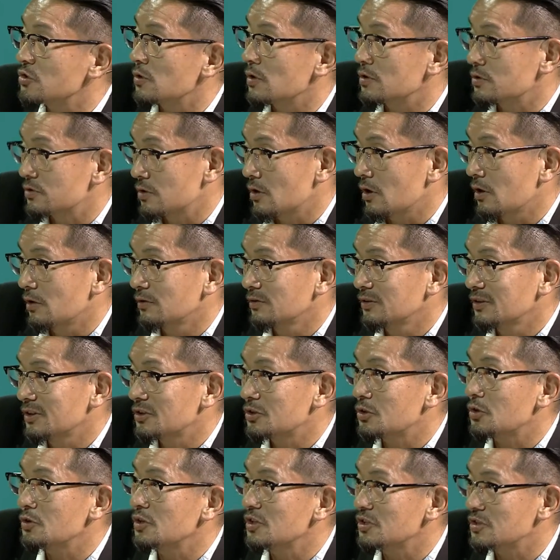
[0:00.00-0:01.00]
or so.
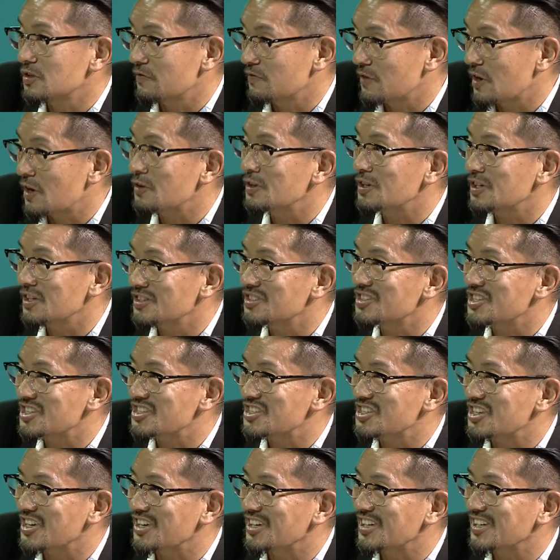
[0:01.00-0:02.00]
So it's a very
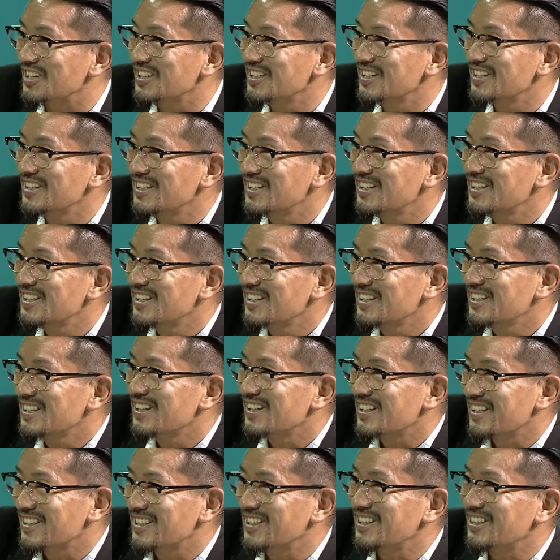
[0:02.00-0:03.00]
interesting,
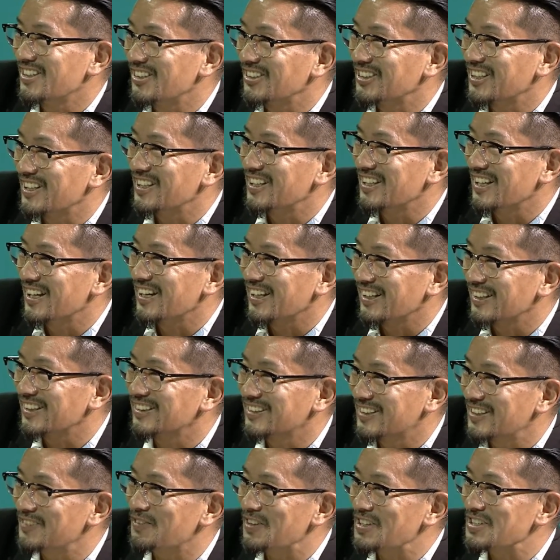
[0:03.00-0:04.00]
the
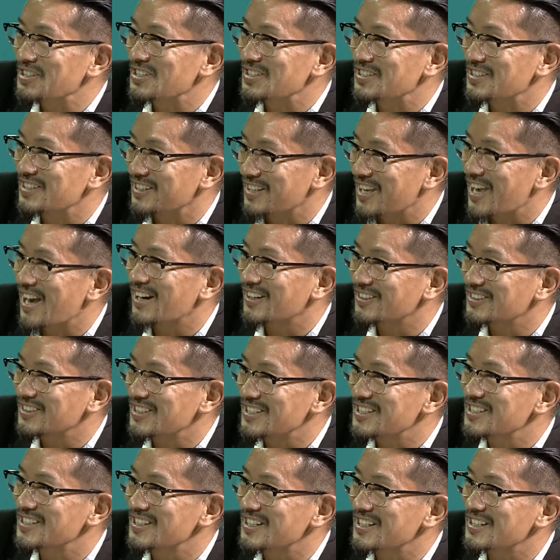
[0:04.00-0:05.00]
differences in
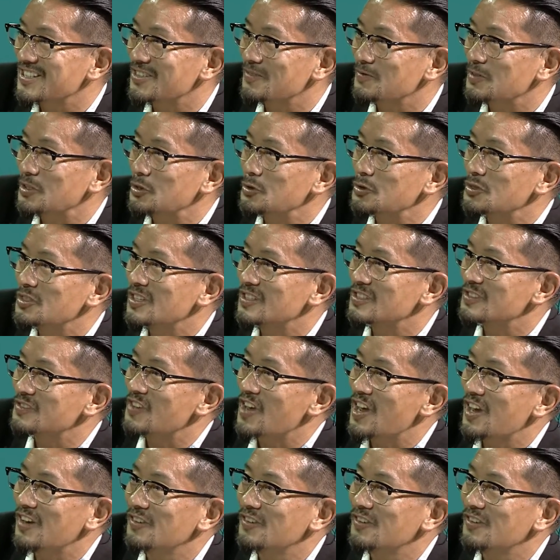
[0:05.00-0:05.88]
characteristics of a user's behavior.